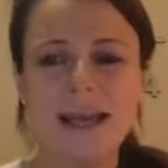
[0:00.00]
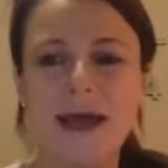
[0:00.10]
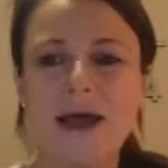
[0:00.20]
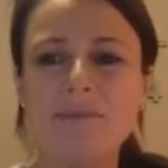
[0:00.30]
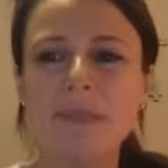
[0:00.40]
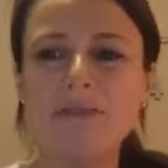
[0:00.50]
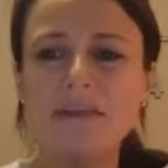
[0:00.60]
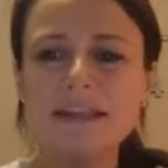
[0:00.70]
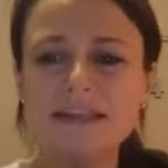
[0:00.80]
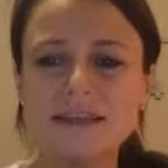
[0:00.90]
If
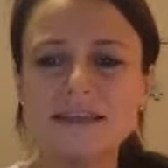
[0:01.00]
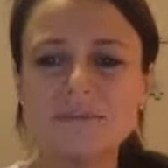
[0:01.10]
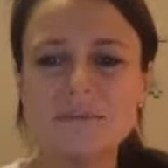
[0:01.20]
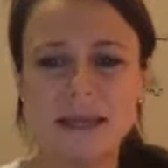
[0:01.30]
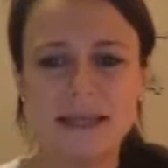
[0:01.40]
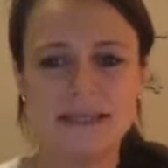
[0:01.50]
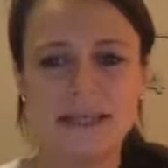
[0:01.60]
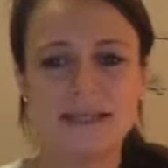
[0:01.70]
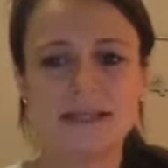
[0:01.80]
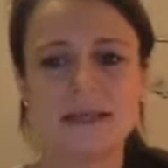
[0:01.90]
it doesn't make
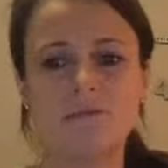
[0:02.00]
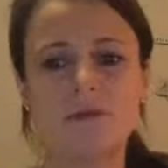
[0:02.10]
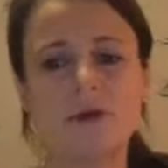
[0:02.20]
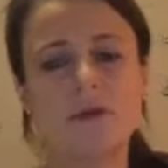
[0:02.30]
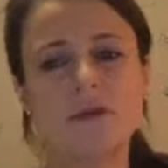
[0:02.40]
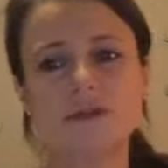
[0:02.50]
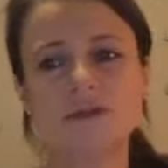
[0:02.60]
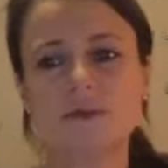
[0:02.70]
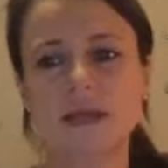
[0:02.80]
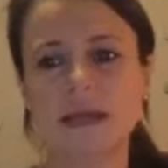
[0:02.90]
sense, then rather than
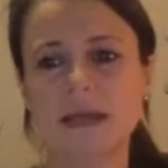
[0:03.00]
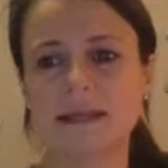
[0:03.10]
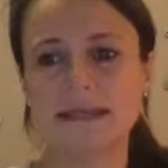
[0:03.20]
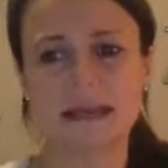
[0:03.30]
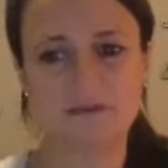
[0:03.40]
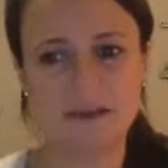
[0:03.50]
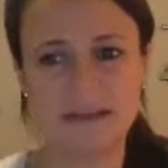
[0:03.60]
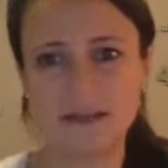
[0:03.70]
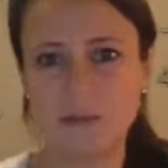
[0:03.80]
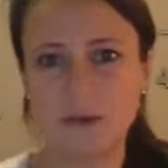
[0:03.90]
doing a sad
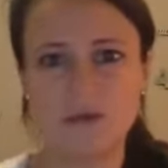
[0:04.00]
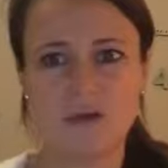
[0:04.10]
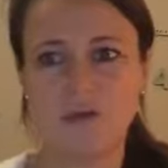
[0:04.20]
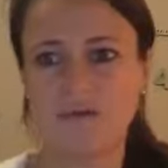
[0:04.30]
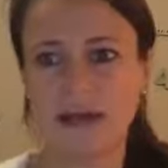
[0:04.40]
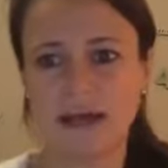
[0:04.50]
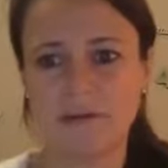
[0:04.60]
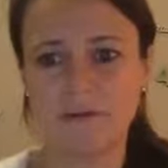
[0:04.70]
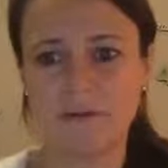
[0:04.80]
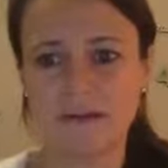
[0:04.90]
face emoji or an
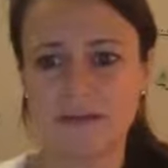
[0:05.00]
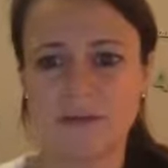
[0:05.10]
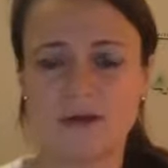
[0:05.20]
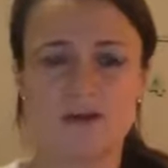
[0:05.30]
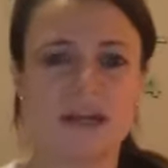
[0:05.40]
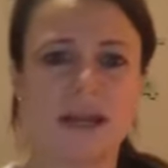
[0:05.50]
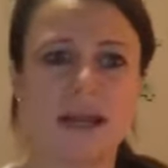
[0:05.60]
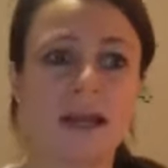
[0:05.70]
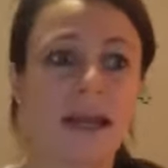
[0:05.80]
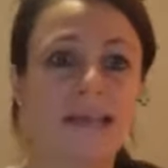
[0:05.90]
angry face emoji,
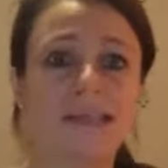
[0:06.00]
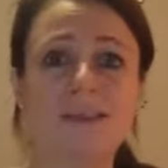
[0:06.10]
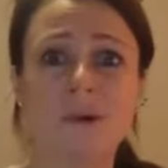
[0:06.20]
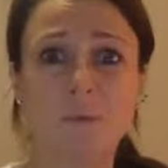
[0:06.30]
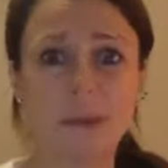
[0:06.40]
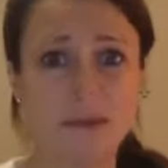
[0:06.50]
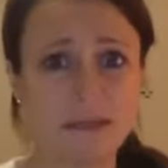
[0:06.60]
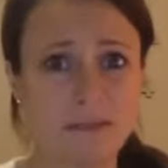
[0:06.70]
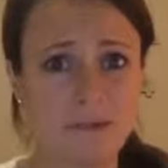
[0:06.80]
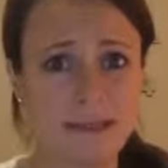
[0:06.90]
it's not because
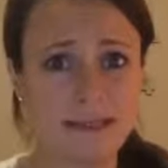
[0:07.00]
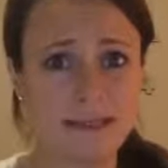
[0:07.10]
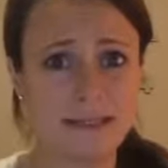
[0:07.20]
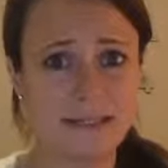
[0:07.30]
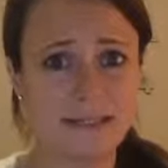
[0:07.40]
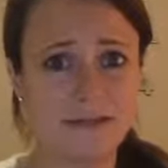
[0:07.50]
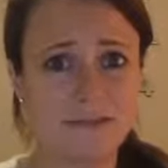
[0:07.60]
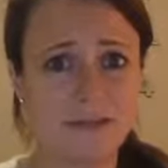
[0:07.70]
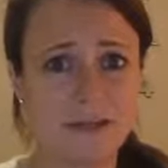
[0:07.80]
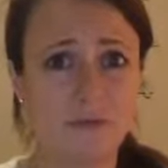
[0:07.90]
I'm really sensitive
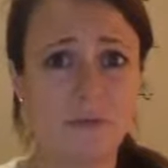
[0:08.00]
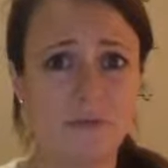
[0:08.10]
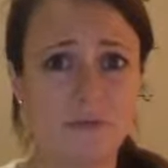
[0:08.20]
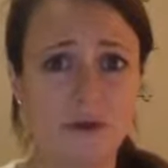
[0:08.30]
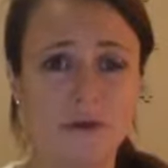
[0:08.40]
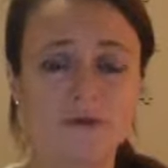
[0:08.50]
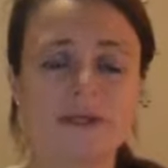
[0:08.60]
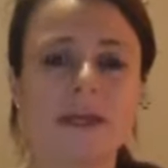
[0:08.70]
and I don't want those.